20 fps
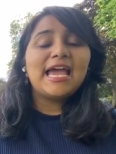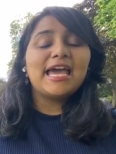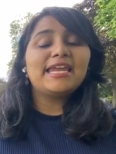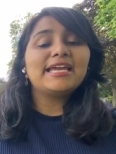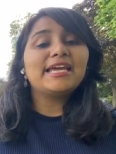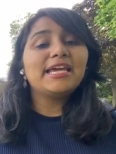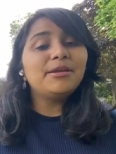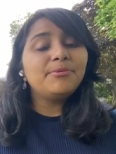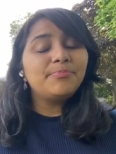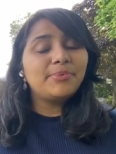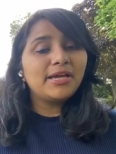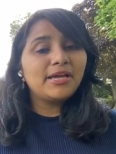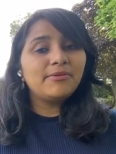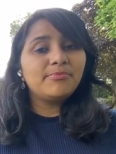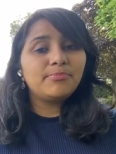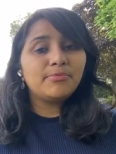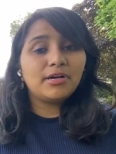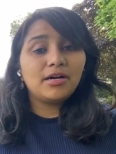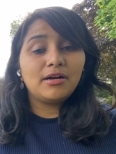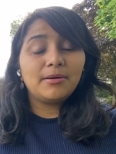And again,
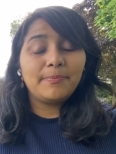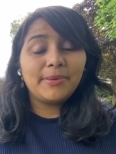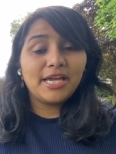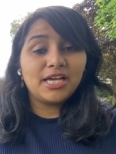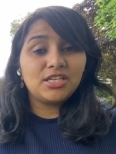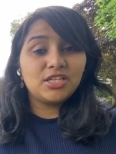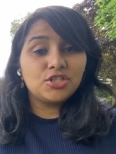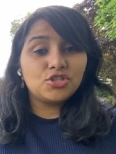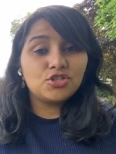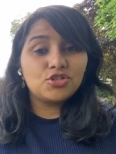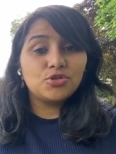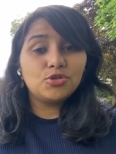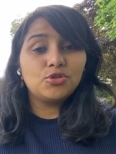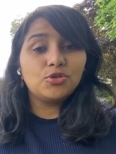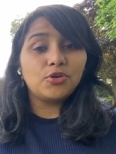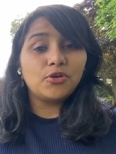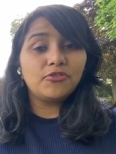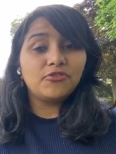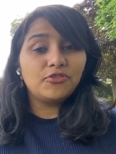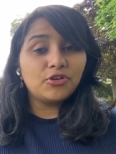pay attention
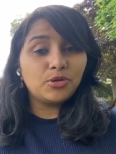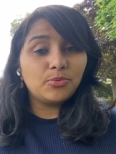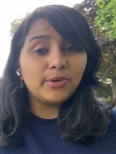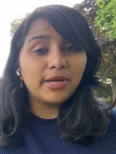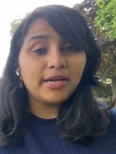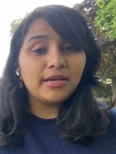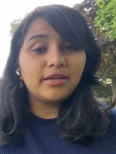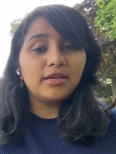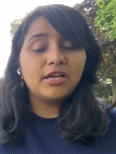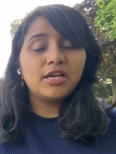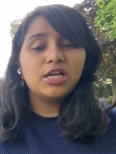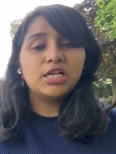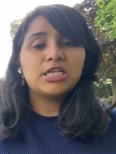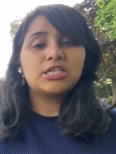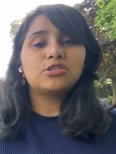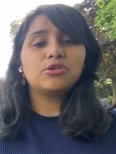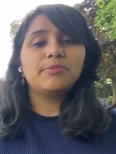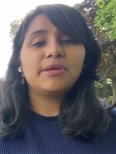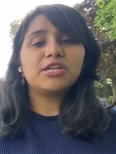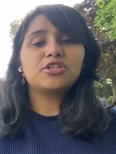to your footwear.
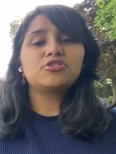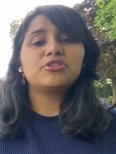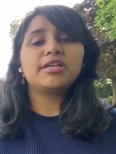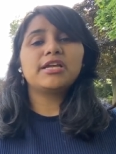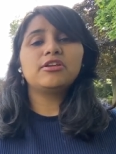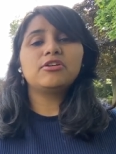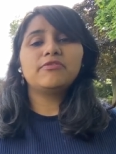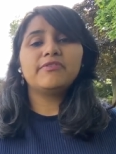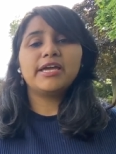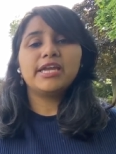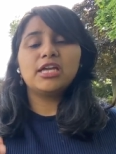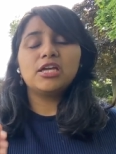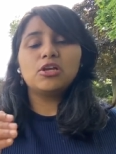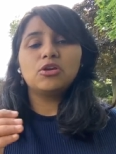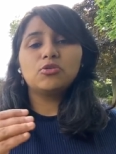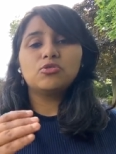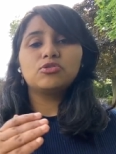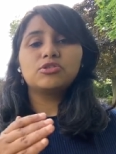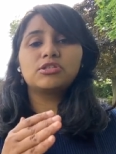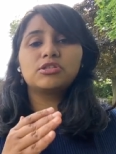So make sure that you're wearing
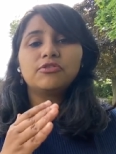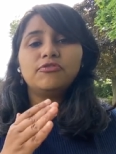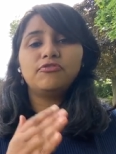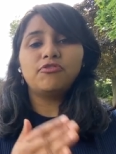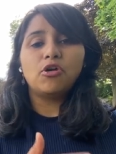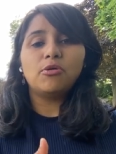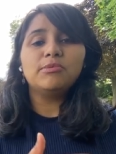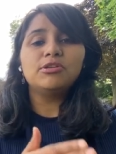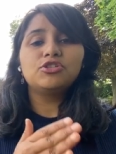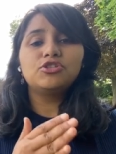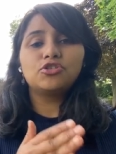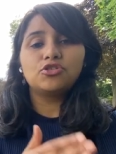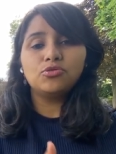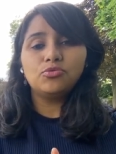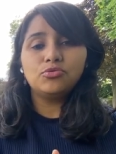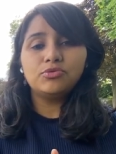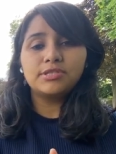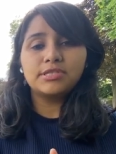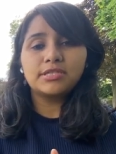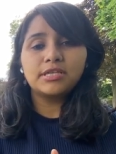closed formal
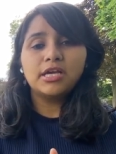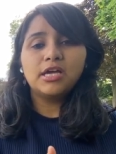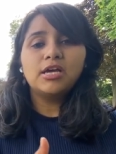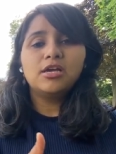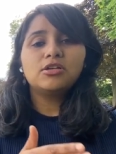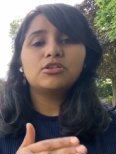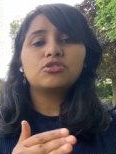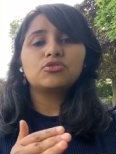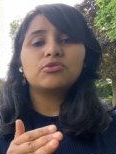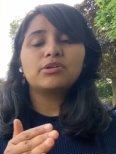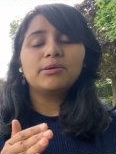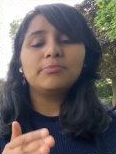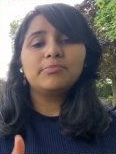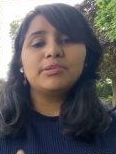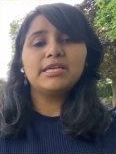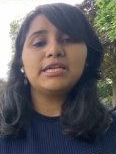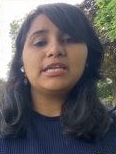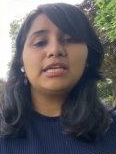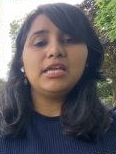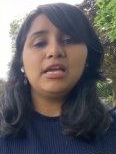shoes. So
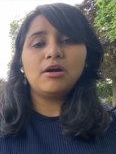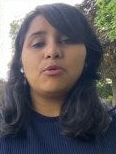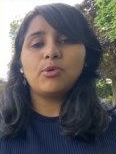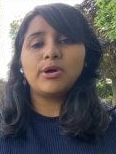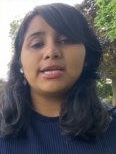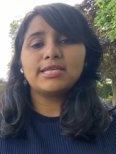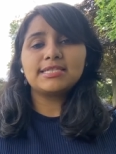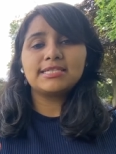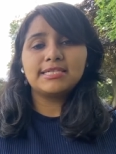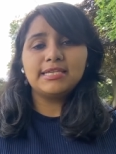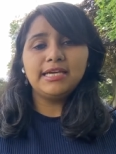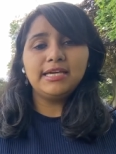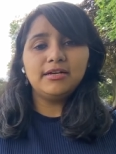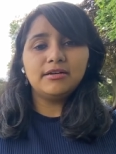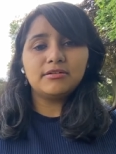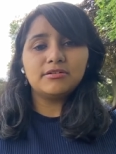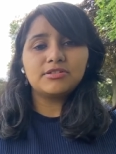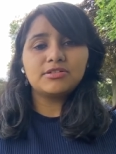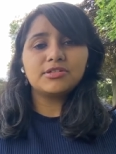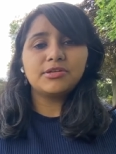completely avoid
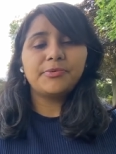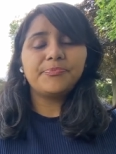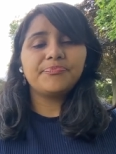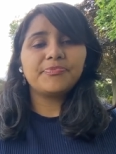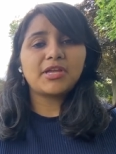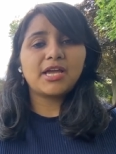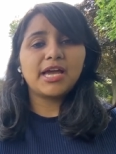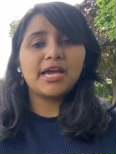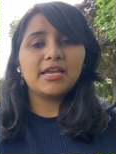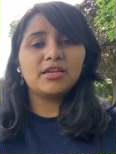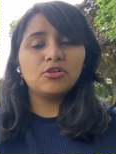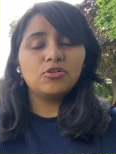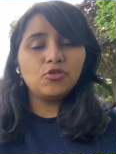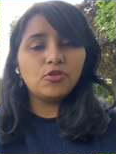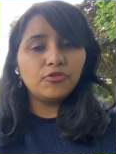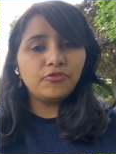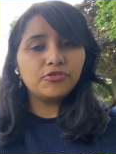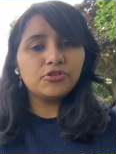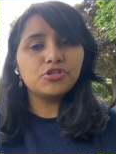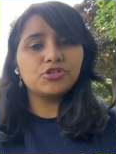sneakers and
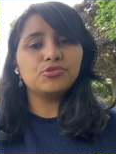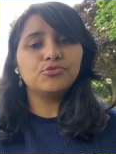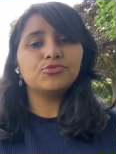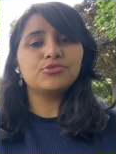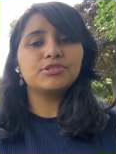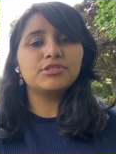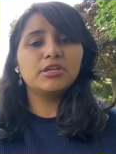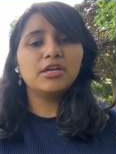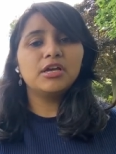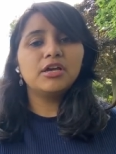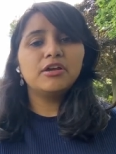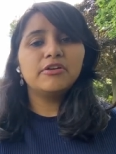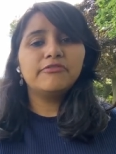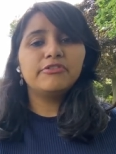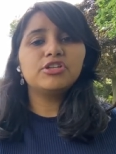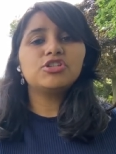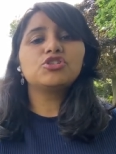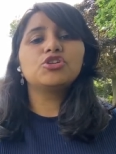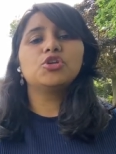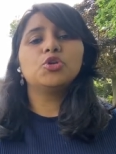go for shoes
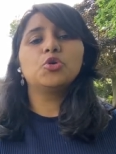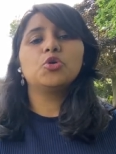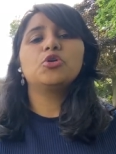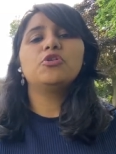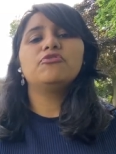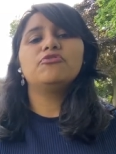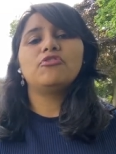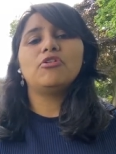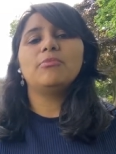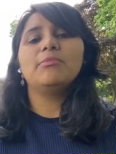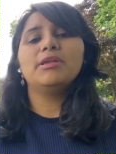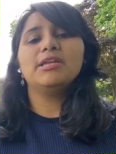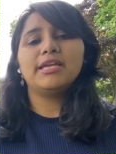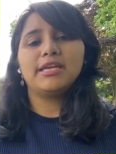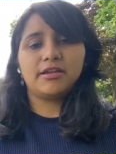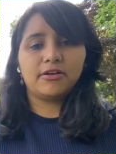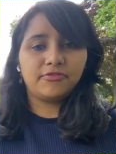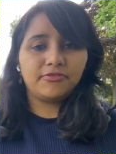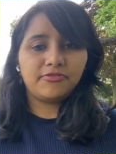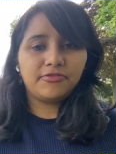which look formal
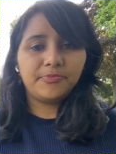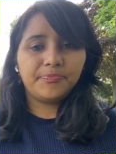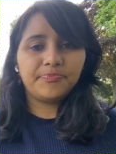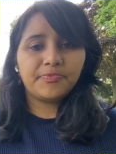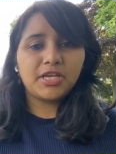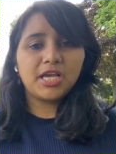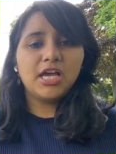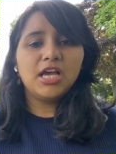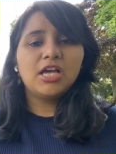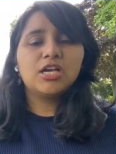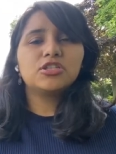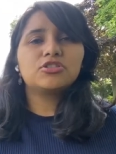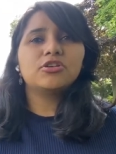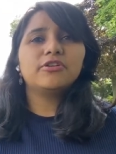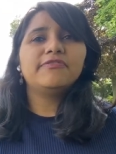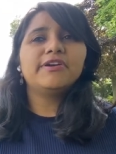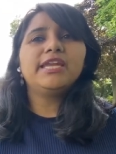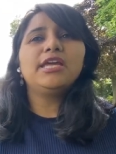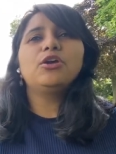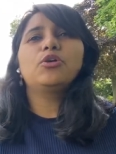enough.
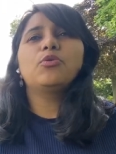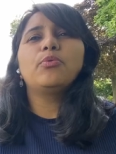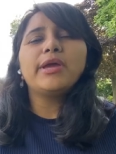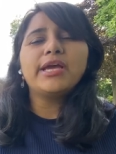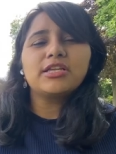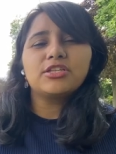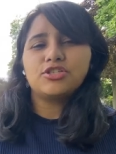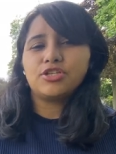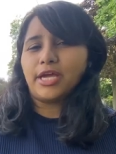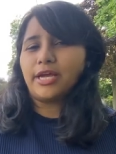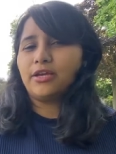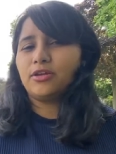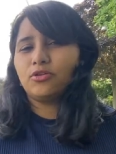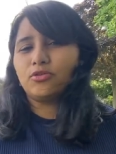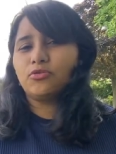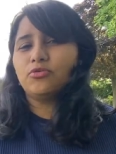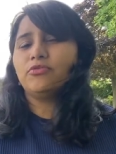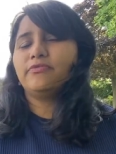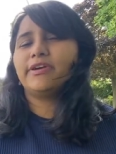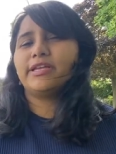So a very quick check
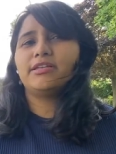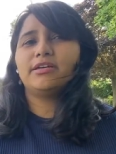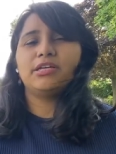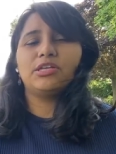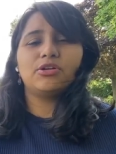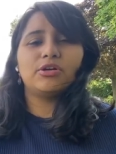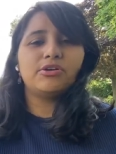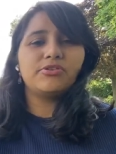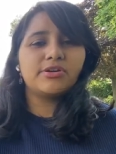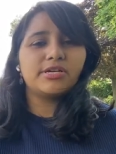to do whether you're